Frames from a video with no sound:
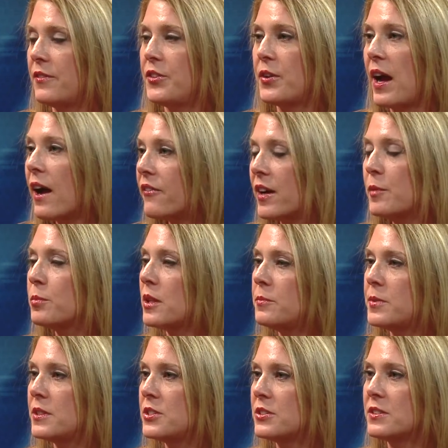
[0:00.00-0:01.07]
If you have high
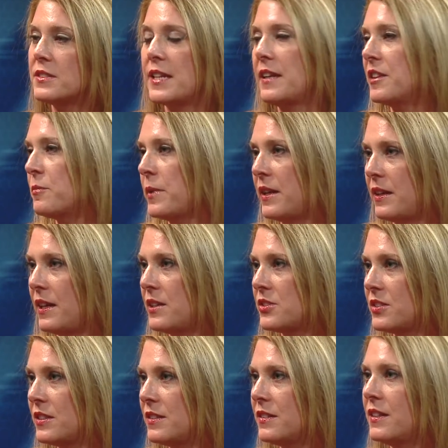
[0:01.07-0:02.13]
blood pressure, take the
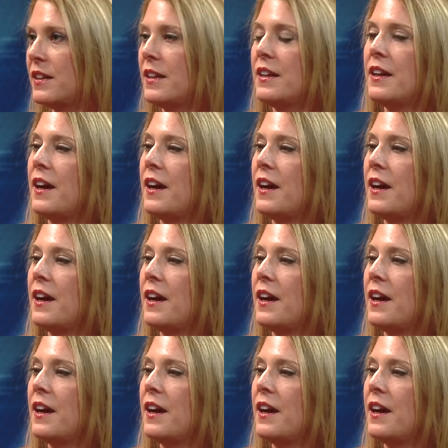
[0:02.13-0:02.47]
medication.